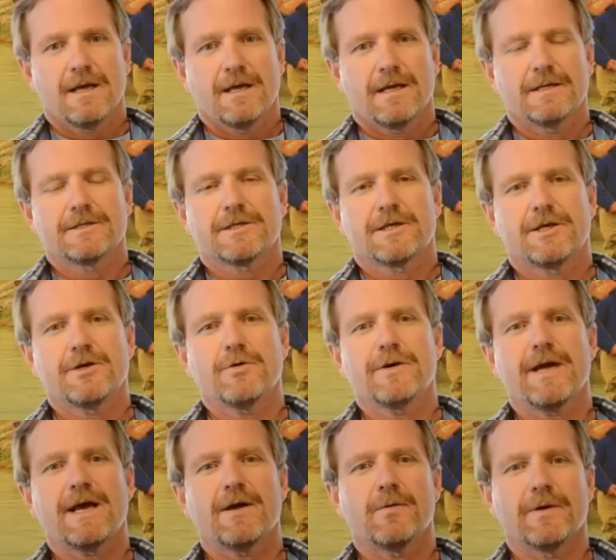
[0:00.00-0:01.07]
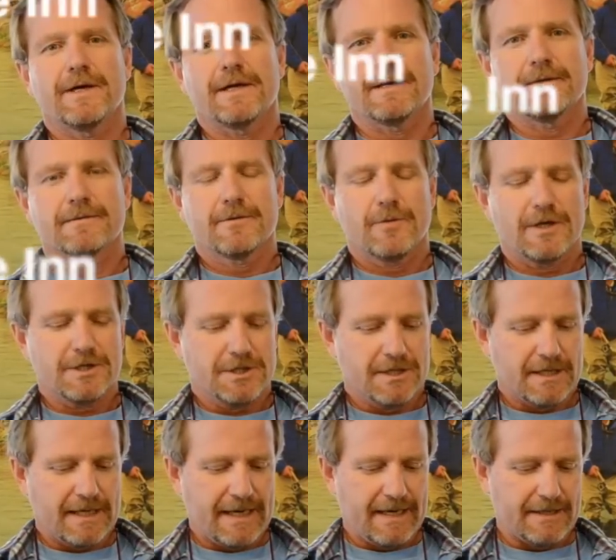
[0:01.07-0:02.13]
It's Q&A week,
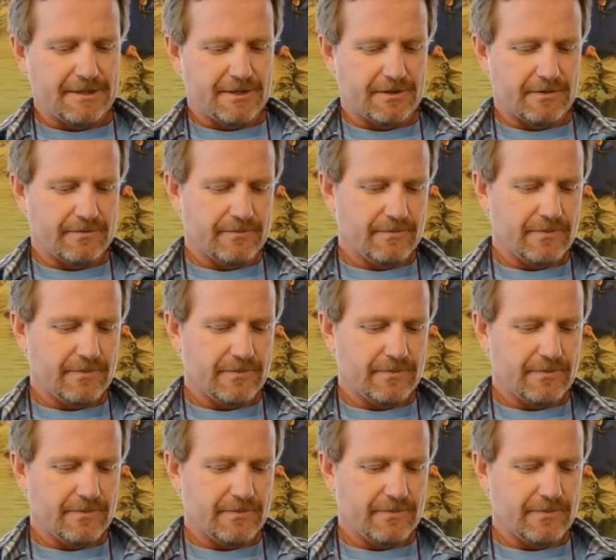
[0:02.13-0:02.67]
question and answer.